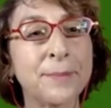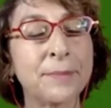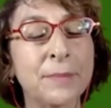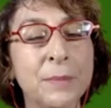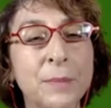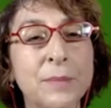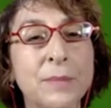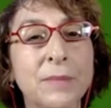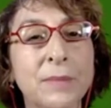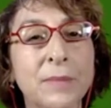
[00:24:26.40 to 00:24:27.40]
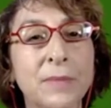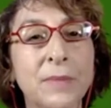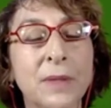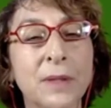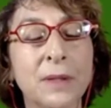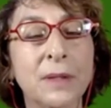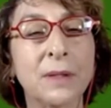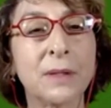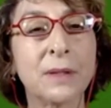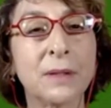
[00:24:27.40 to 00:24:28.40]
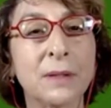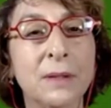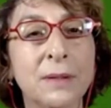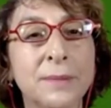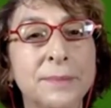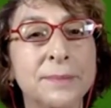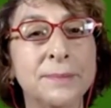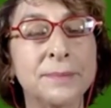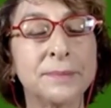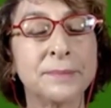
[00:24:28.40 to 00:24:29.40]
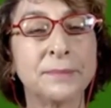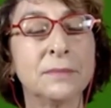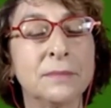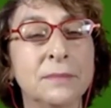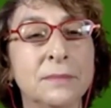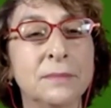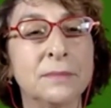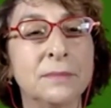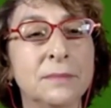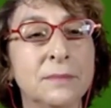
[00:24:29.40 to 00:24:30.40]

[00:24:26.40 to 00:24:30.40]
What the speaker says: (silent)